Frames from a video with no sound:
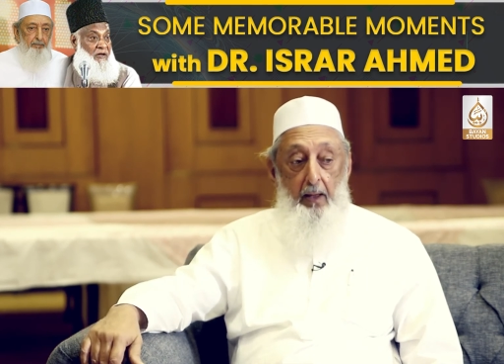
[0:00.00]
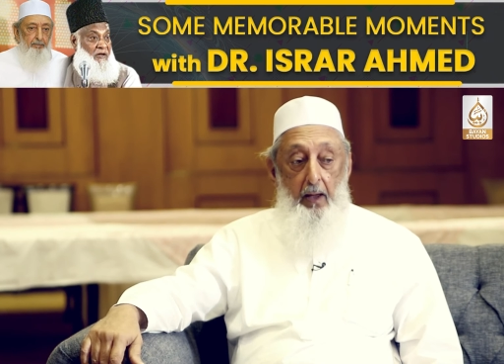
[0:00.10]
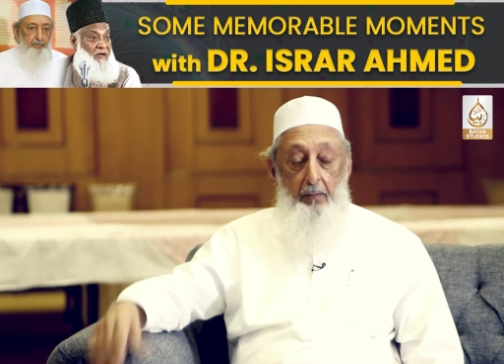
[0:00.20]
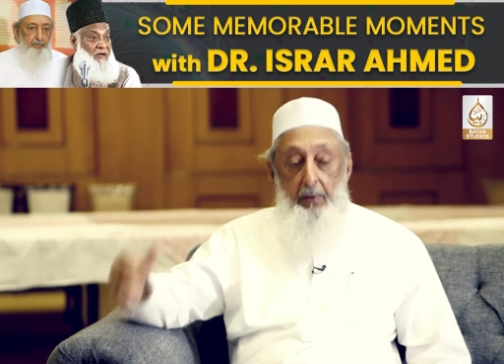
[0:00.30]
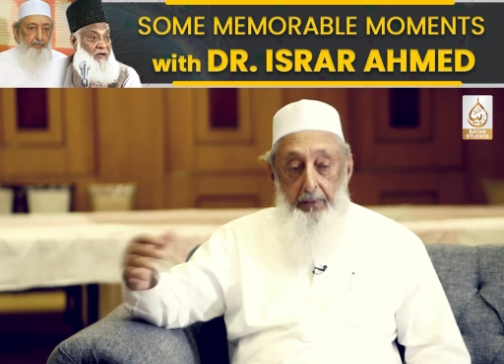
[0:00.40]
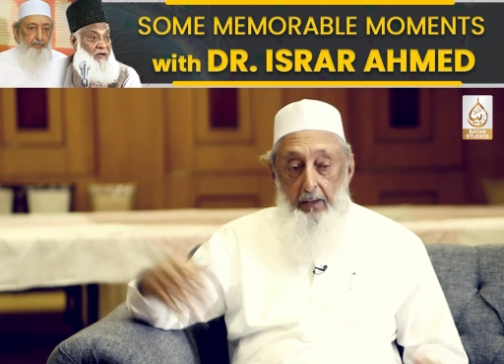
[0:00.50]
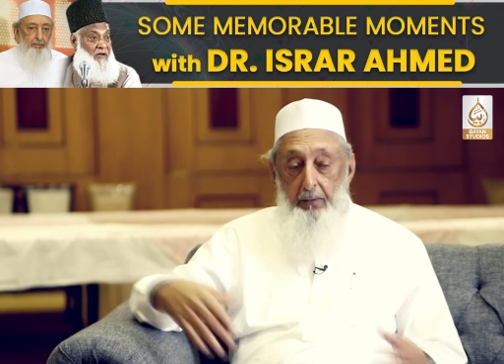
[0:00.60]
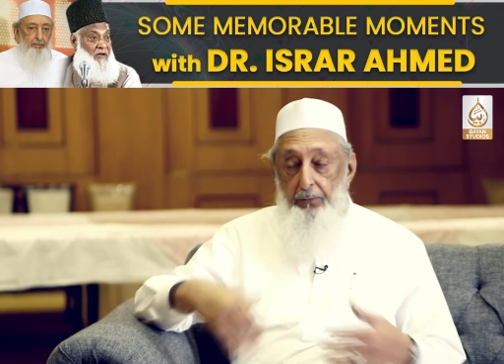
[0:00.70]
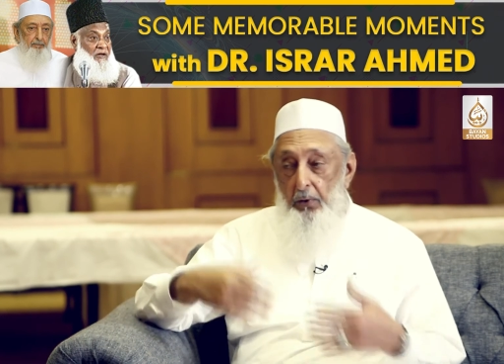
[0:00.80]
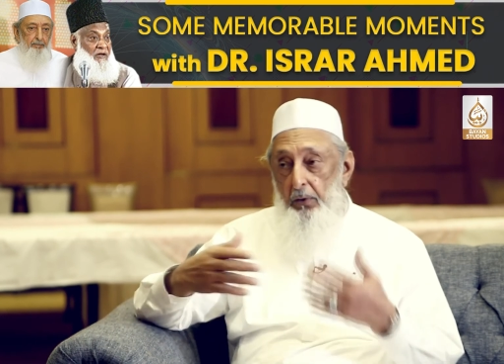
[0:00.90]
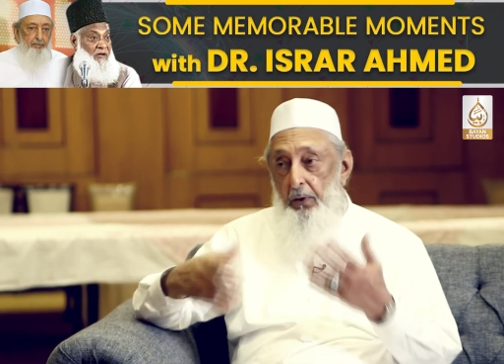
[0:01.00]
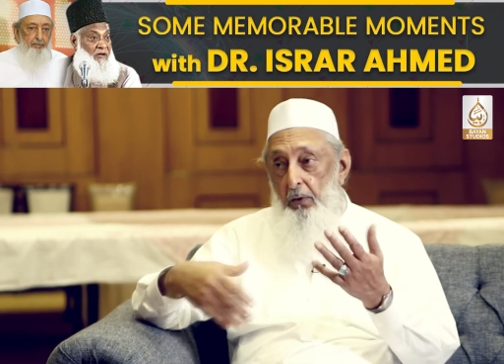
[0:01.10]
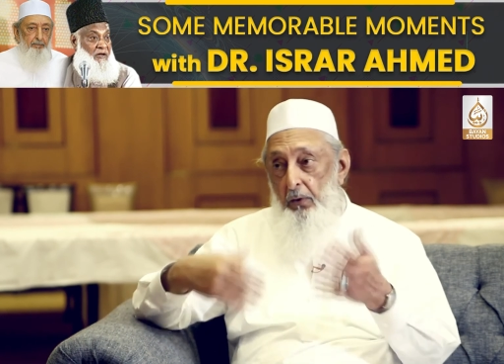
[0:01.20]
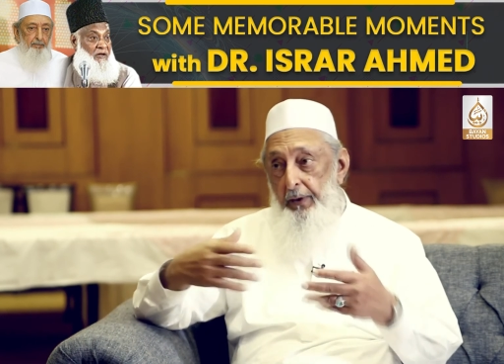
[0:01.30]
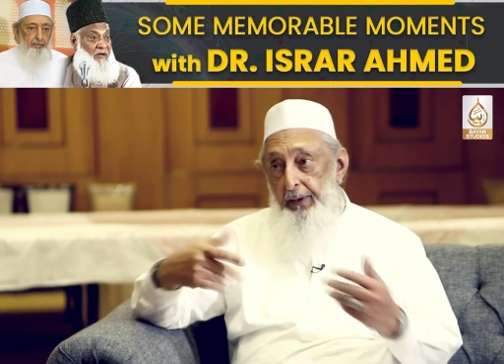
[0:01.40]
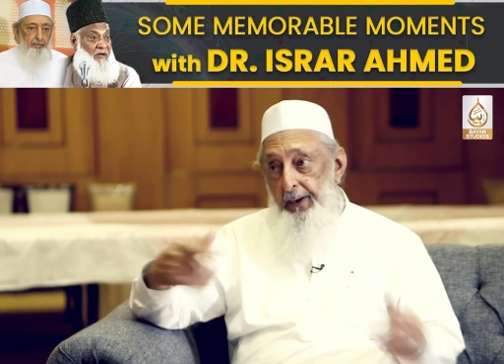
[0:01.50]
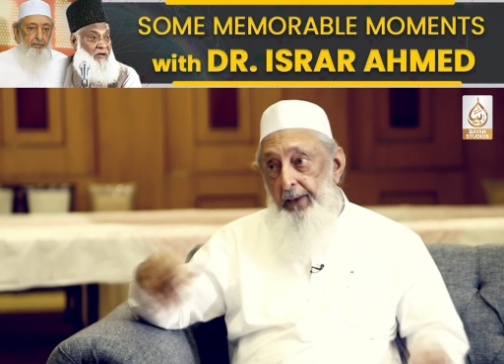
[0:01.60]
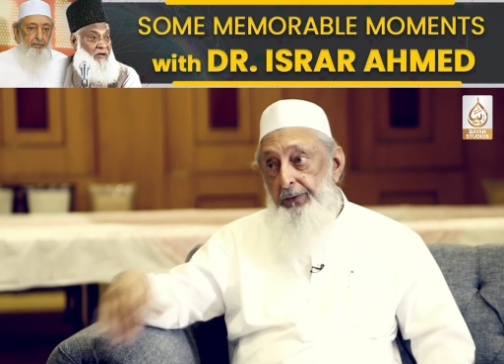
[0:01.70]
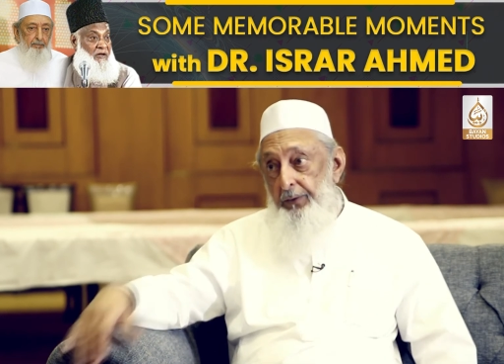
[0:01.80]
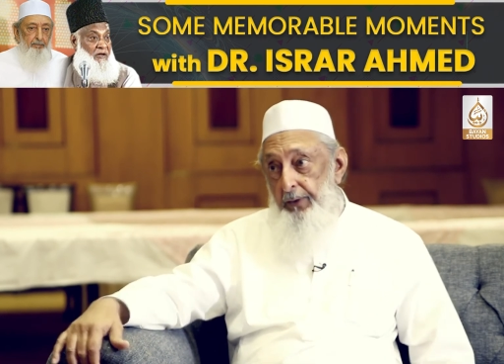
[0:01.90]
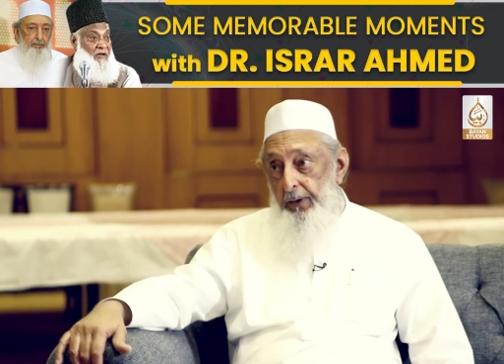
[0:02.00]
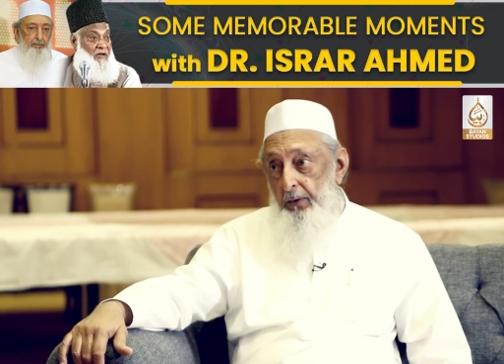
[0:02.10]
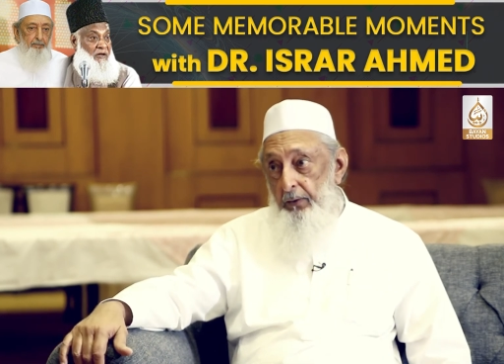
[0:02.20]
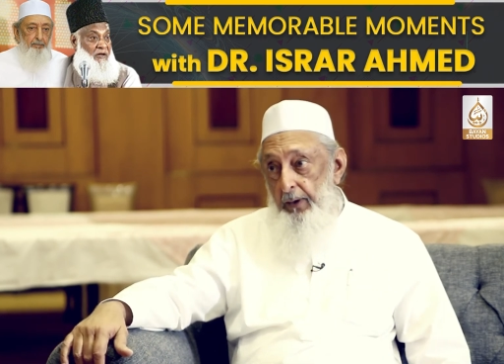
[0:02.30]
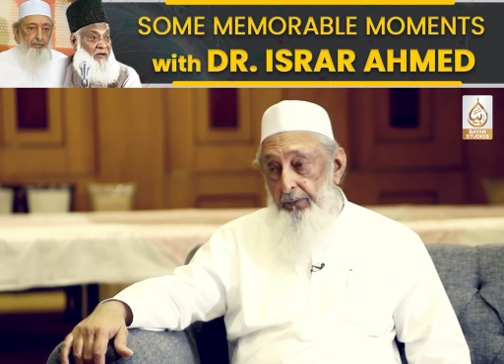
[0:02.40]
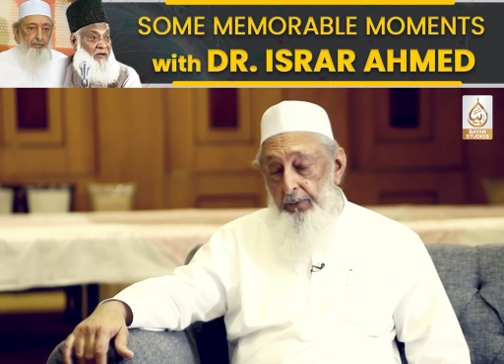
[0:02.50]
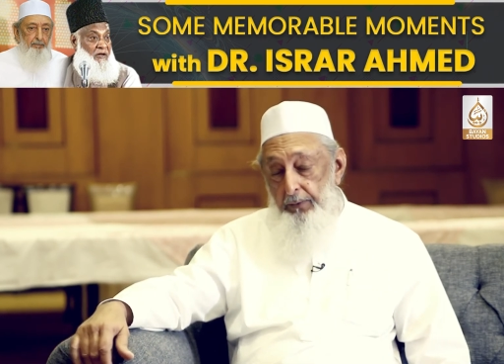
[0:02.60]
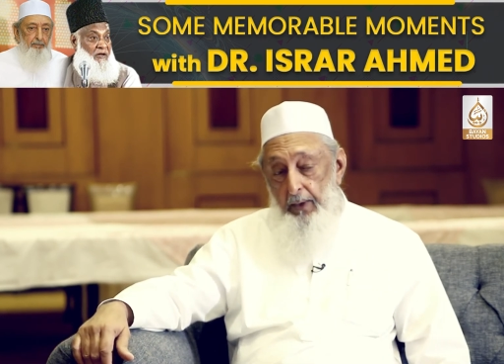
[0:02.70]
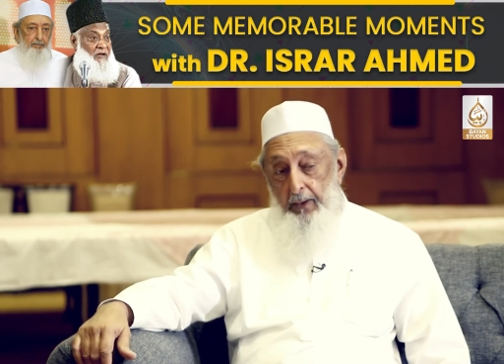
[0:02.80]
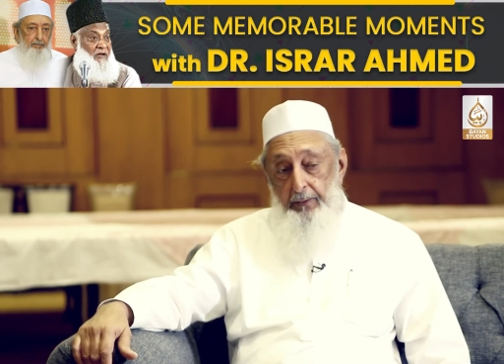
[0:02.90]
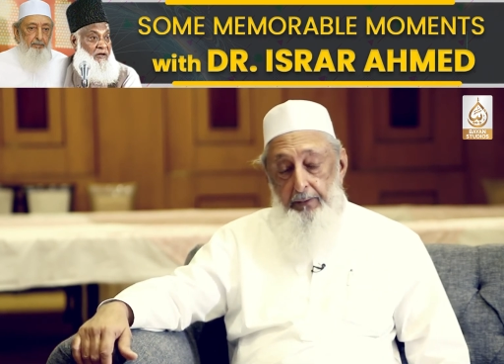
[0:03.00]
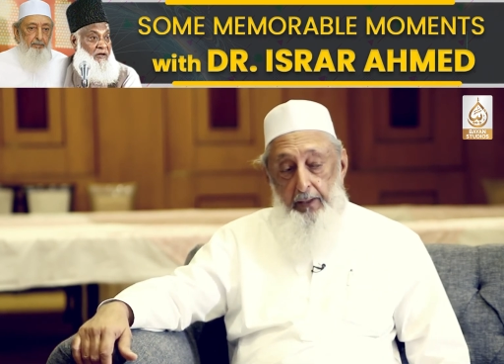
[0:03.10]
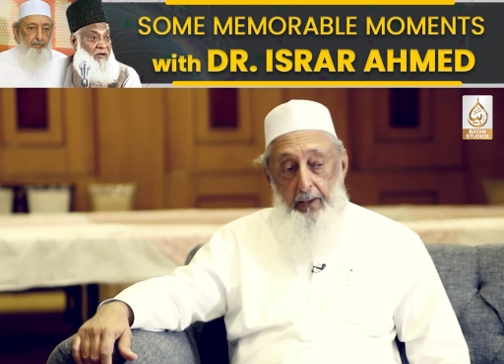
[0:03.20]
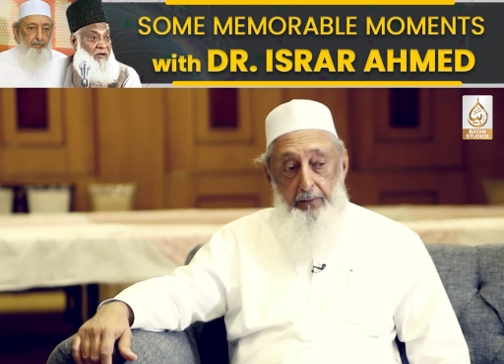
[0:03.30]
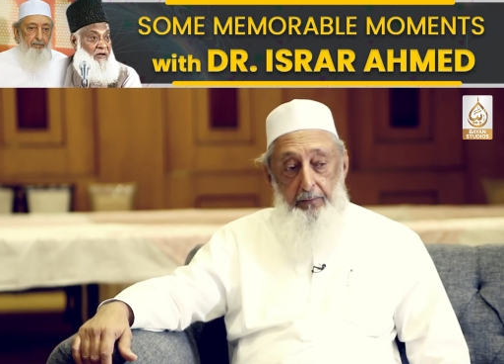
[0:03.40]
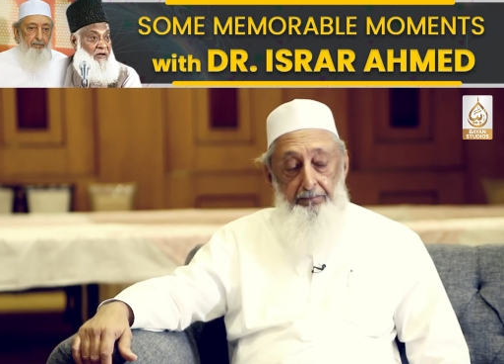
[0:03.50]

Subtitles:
But I was already lecturing on eschatology, yes.